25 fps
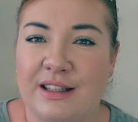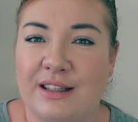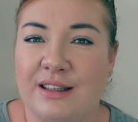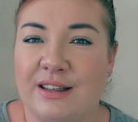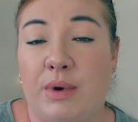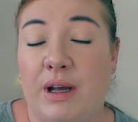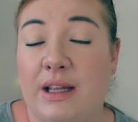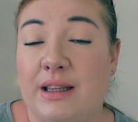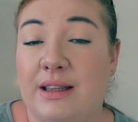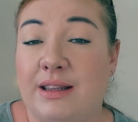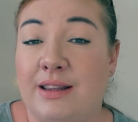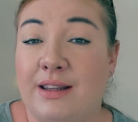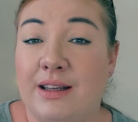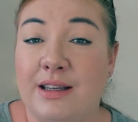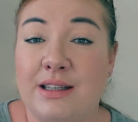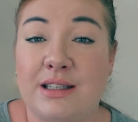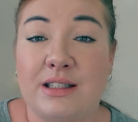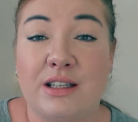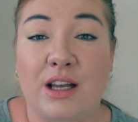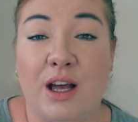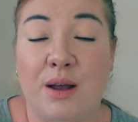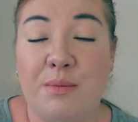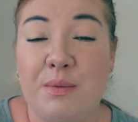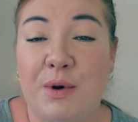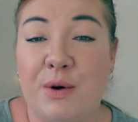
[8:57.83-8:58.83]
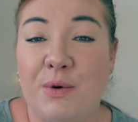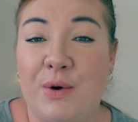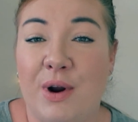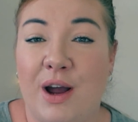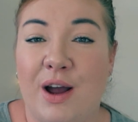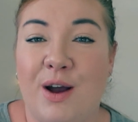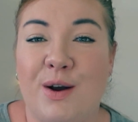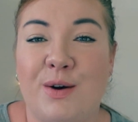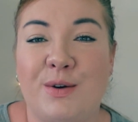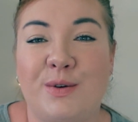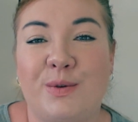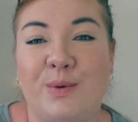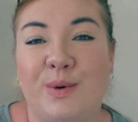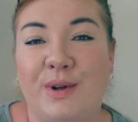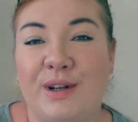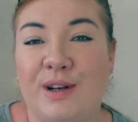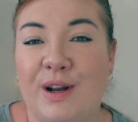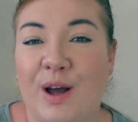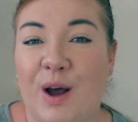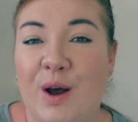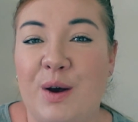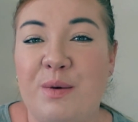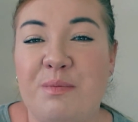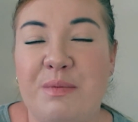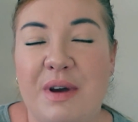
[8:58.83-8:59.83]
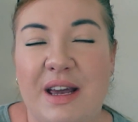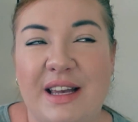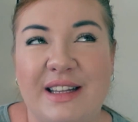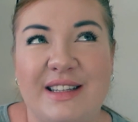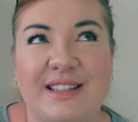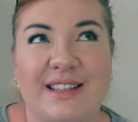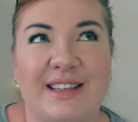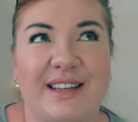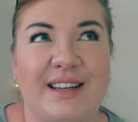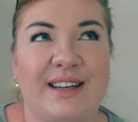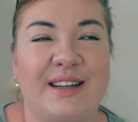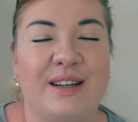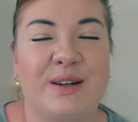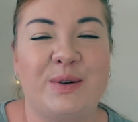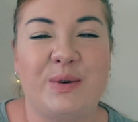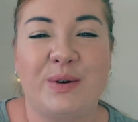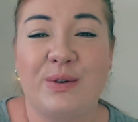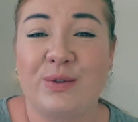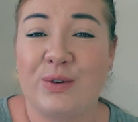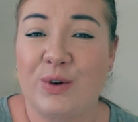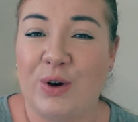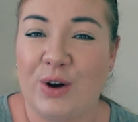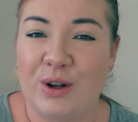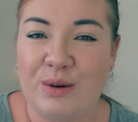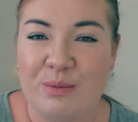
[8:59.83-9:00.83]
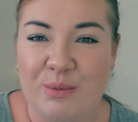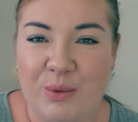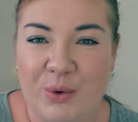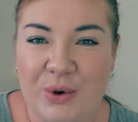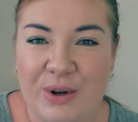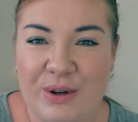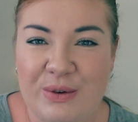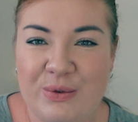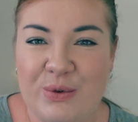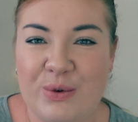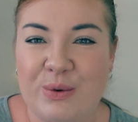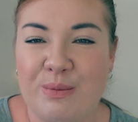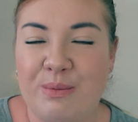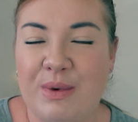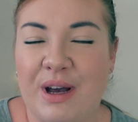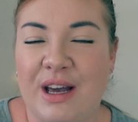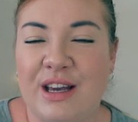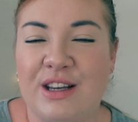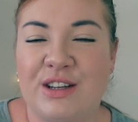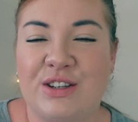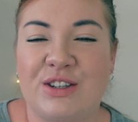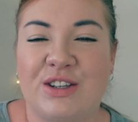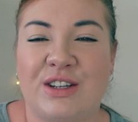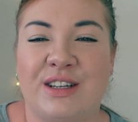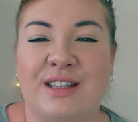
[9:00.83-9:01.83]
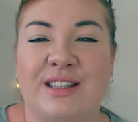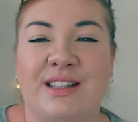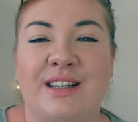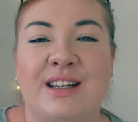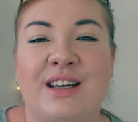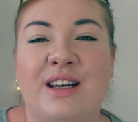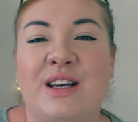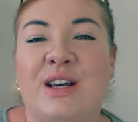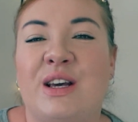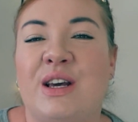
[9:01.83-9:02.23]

But this time around we know better, we've got more information,